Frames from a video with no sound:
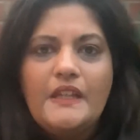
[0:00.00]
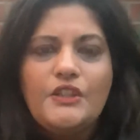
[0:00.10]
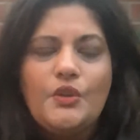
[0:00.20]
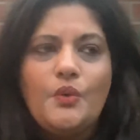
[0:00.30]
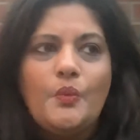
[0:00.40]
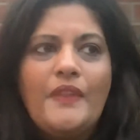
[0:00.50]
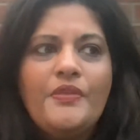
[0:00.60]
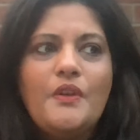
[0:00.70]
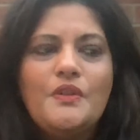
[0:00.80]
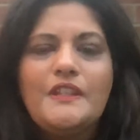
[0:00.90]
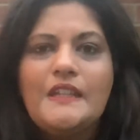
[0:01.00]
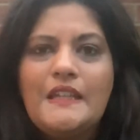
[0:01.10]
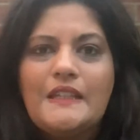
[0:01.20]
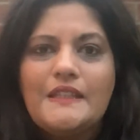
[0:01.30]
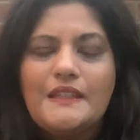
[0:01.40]
so when
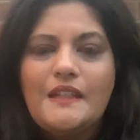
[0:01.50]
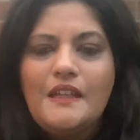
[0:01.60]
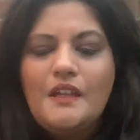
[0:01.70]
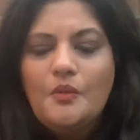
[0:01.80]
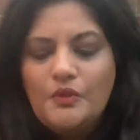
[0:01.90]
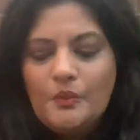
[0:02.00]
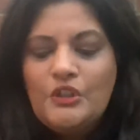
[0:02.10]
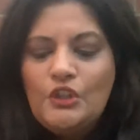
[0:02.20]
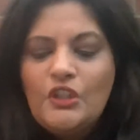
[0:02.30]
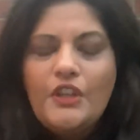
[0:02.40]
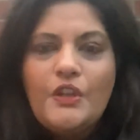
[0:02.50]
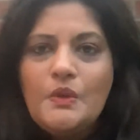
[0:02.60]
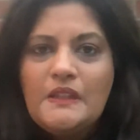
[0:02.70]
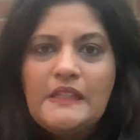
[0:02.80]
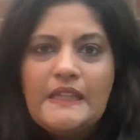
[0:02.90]
you look at
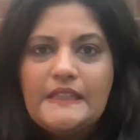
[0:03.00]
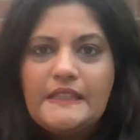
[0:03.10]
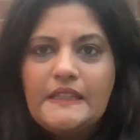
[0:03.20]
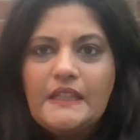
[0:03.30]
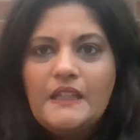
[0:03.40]
those lists,